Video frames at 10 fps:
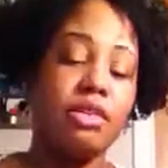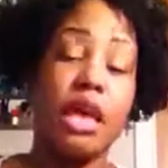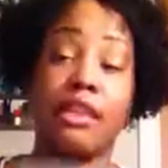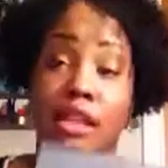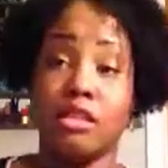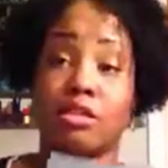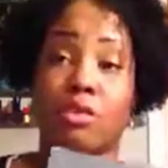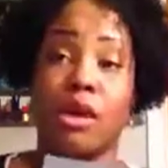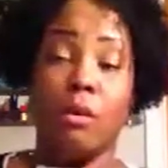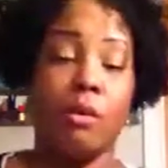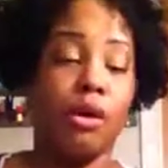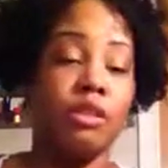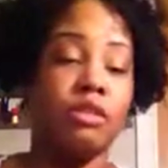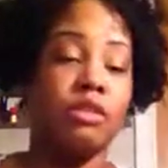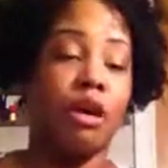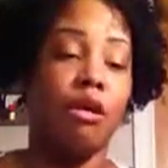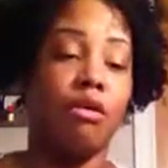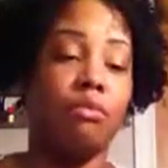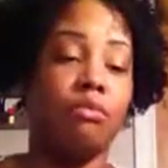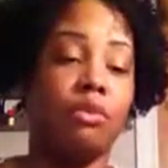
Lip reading: And that's the one I wanted. So